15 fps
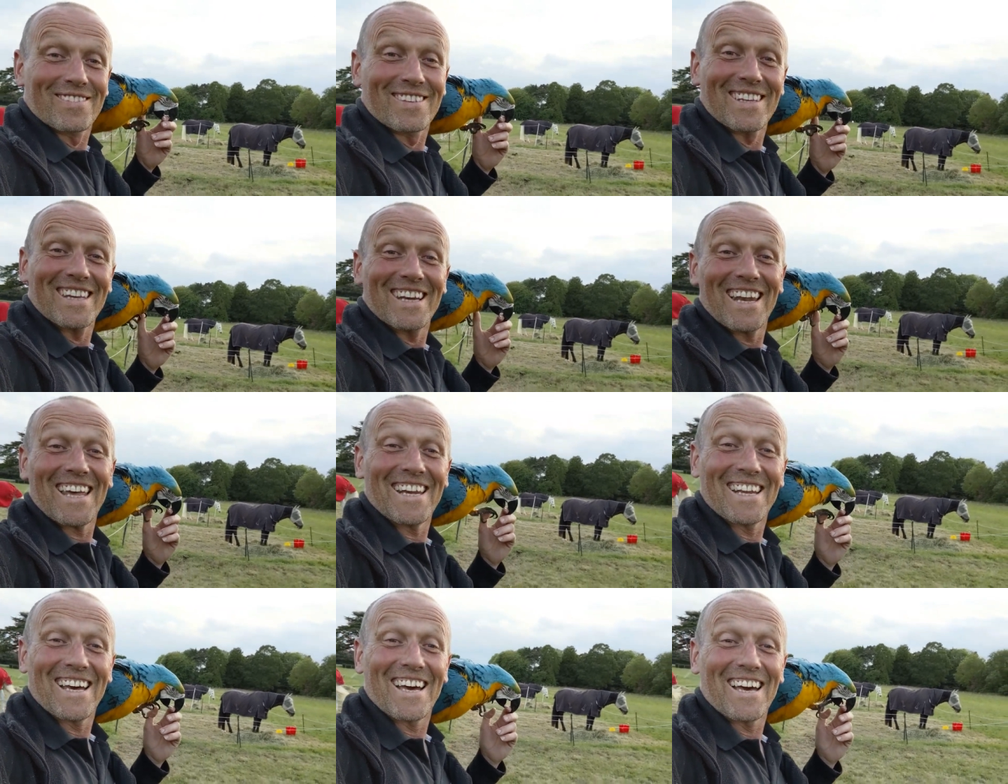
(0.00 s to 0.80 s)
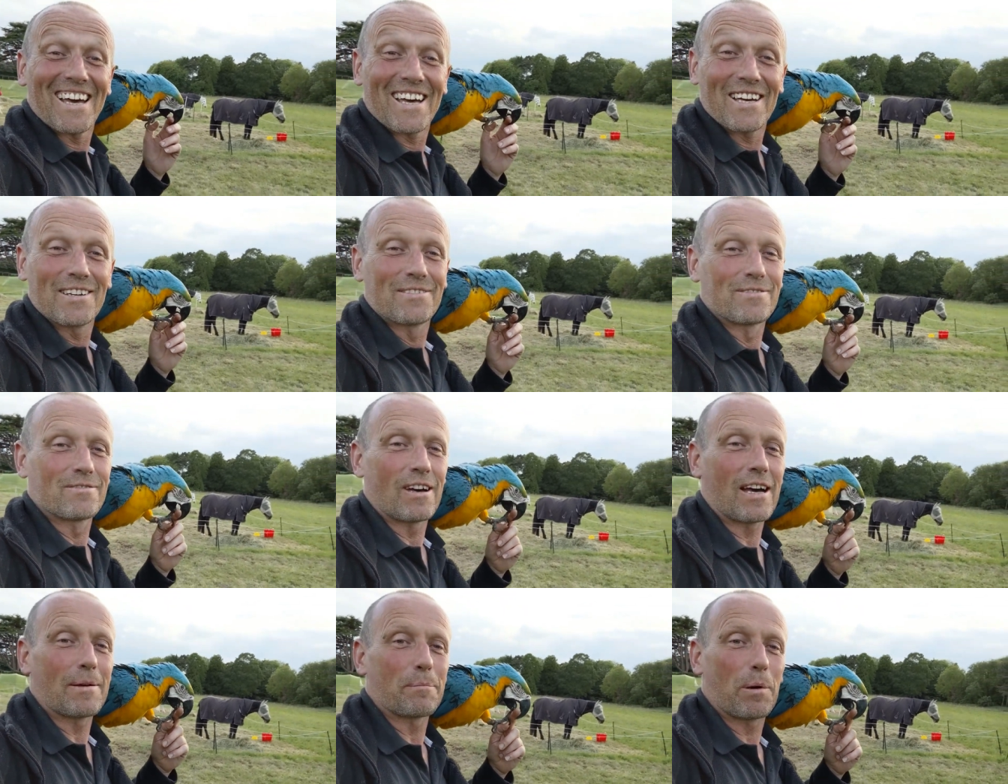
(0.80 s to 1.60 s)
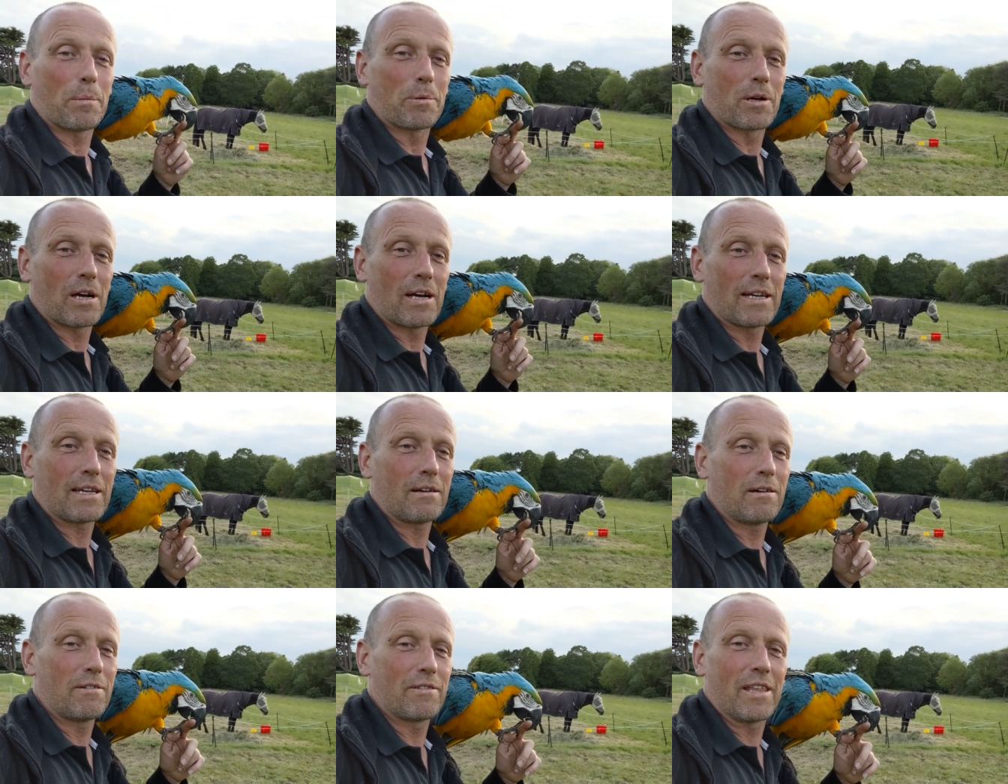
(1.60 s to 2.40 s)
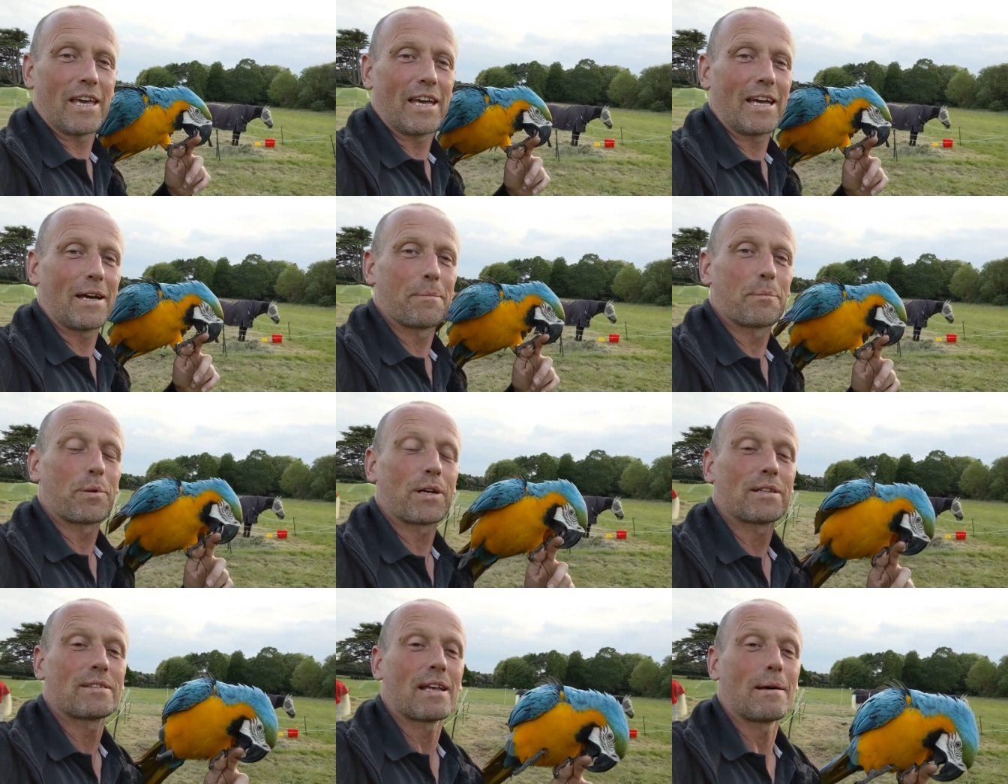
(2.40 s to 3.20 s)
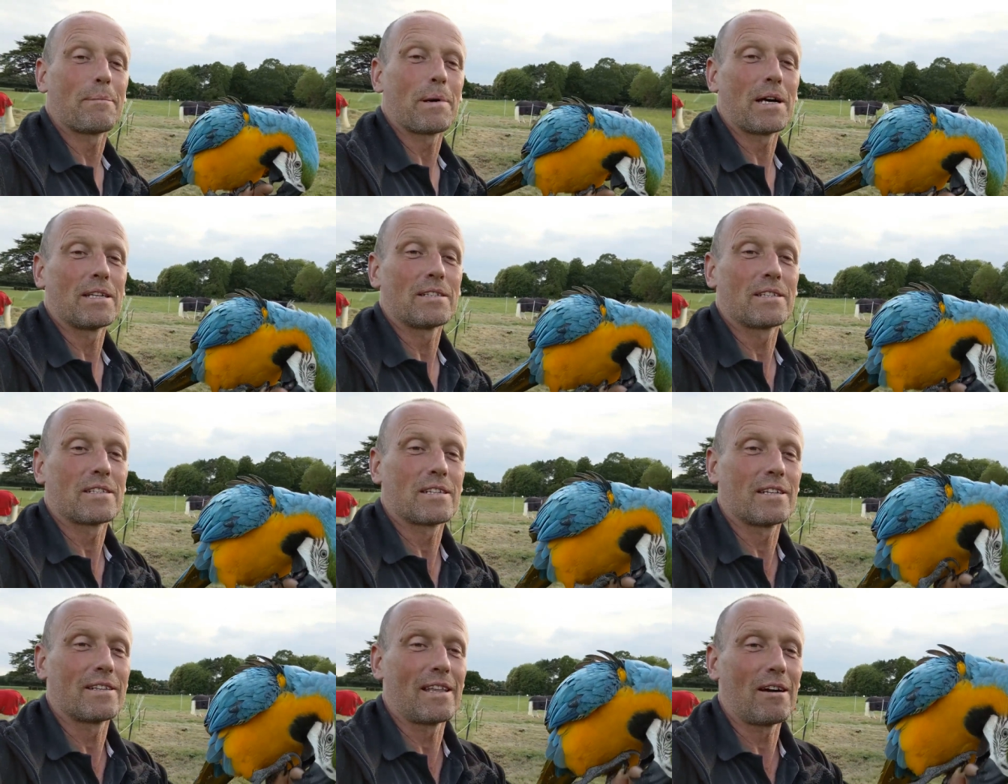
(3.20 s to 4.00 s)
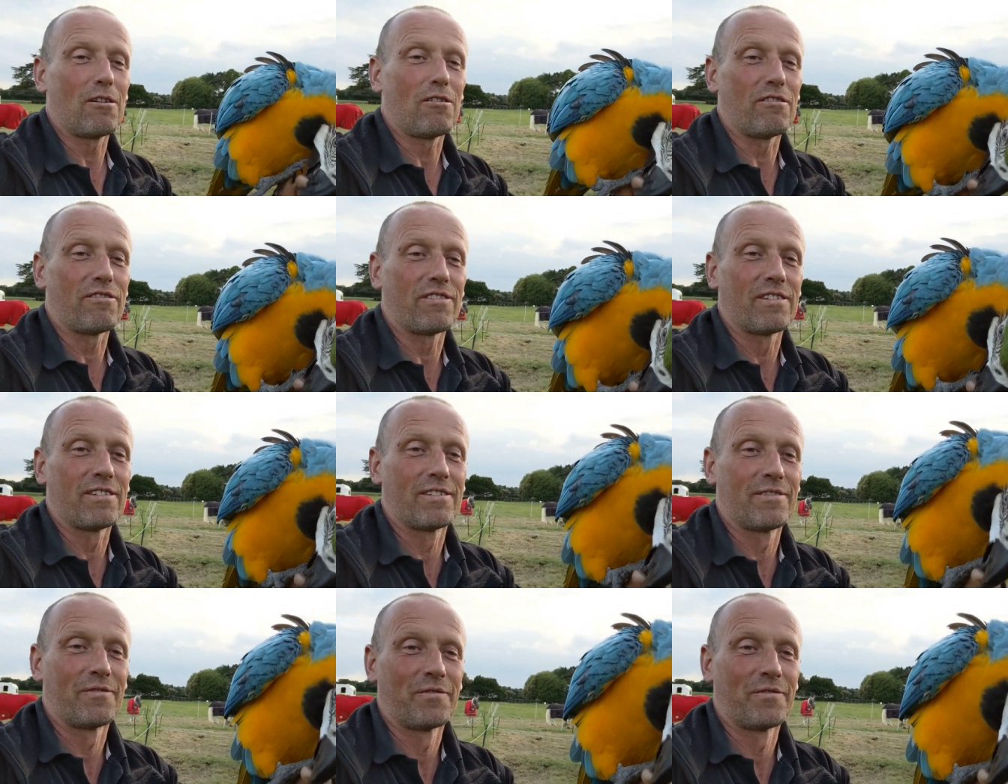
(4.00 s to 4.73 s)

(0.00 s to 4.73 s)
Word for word: See you later. Right, Popple Guy, go over there and press that button to turn that off.